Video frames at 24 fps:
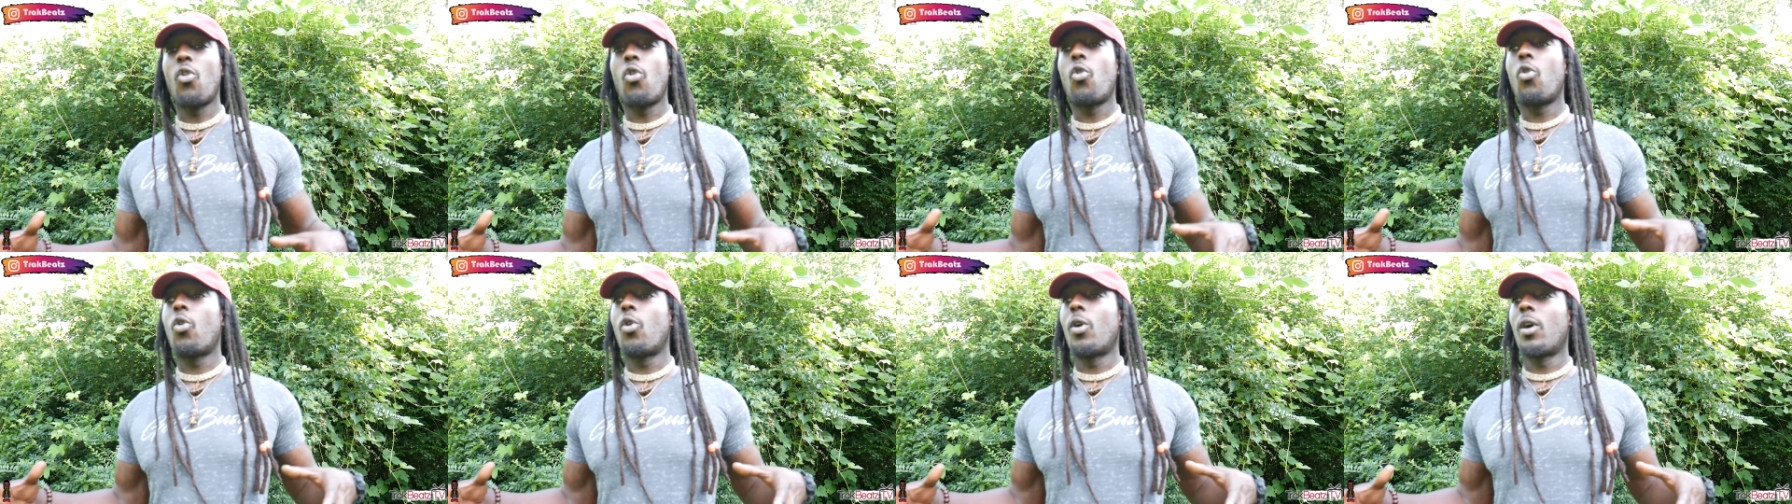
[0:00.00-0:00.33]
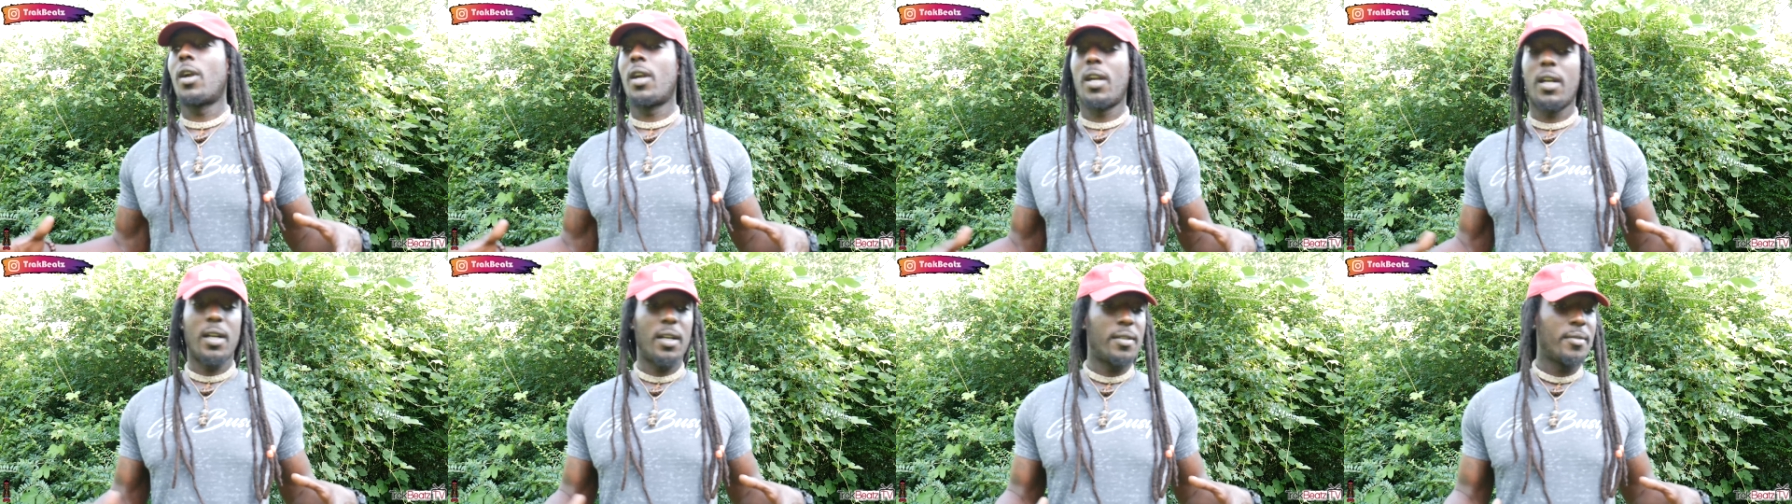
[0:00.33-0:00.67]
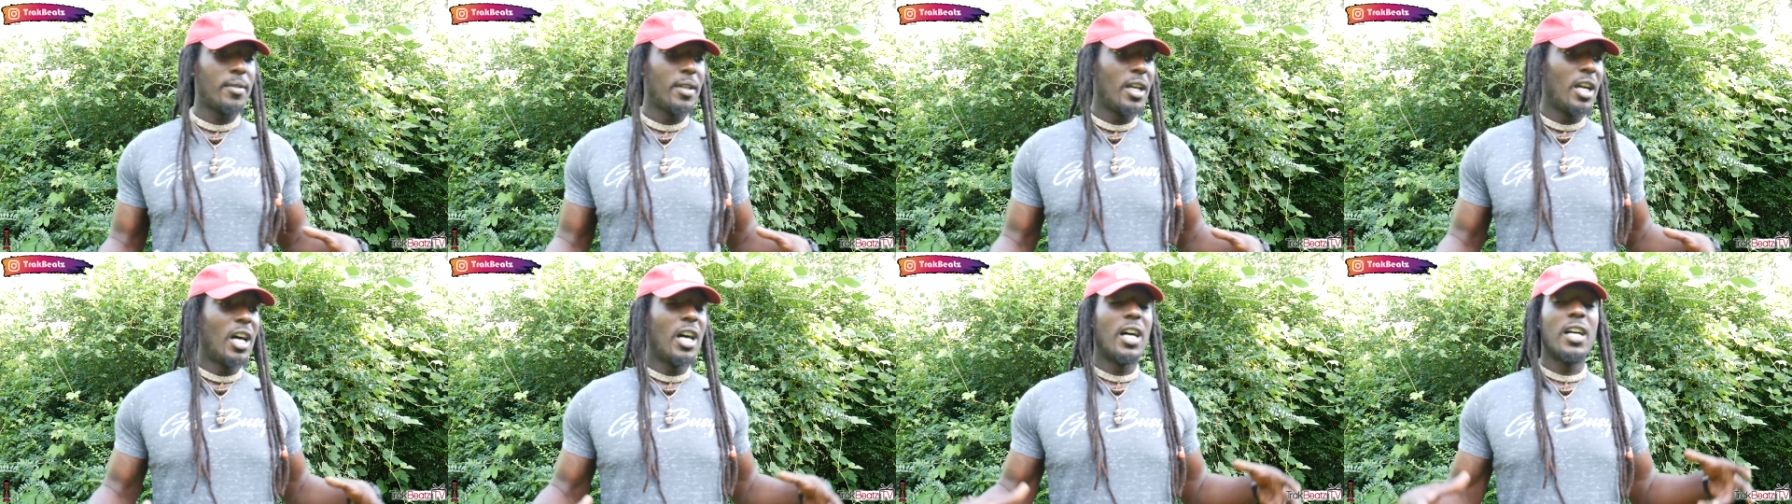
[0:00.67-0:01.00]
or
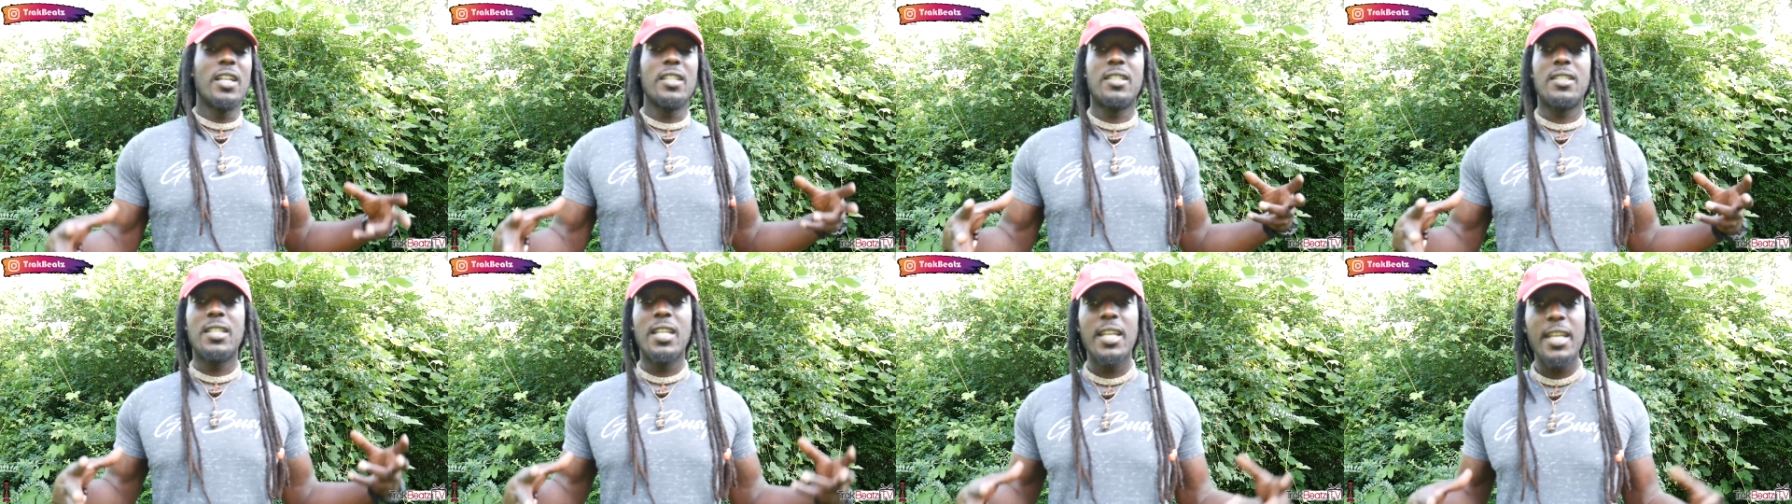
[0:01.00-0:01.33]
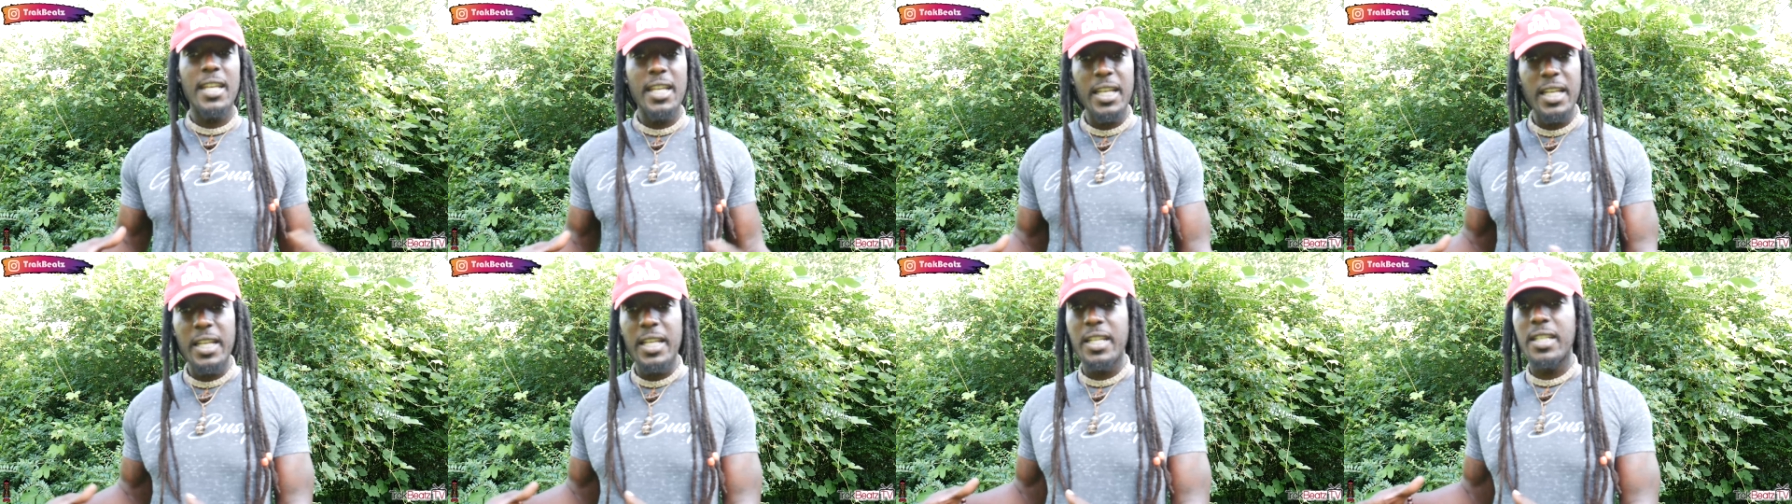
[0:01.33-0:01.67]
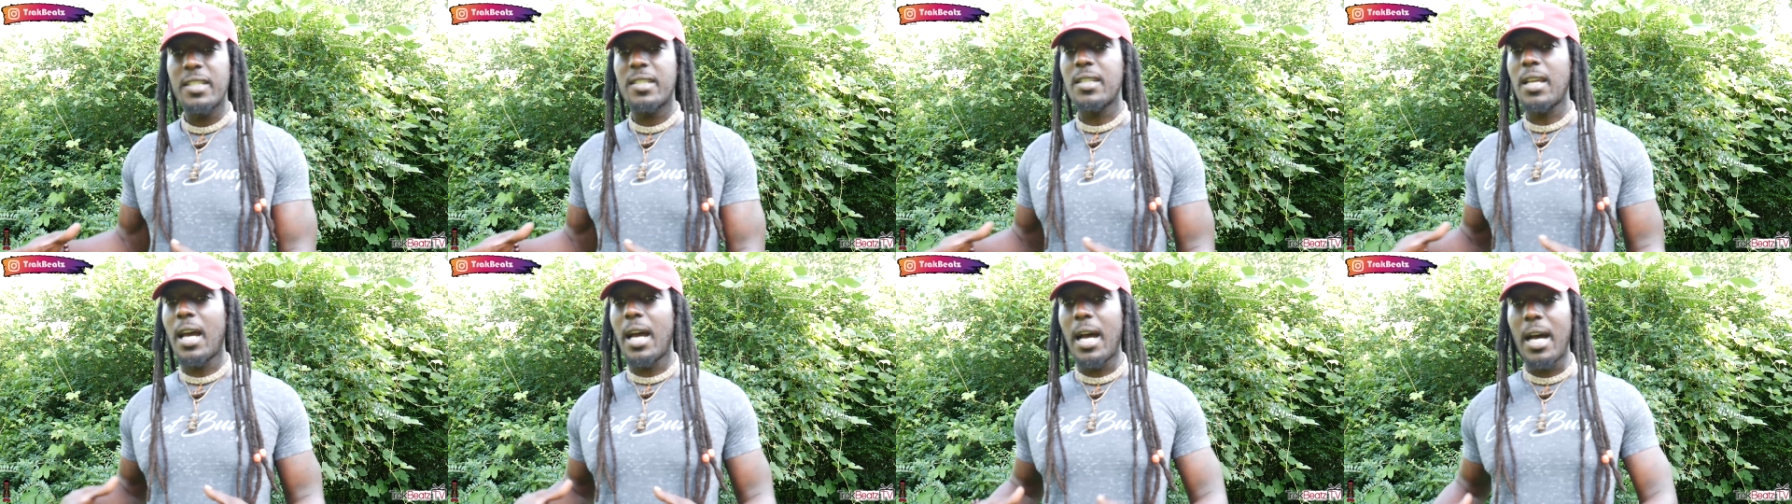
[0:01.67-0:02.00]
a tedious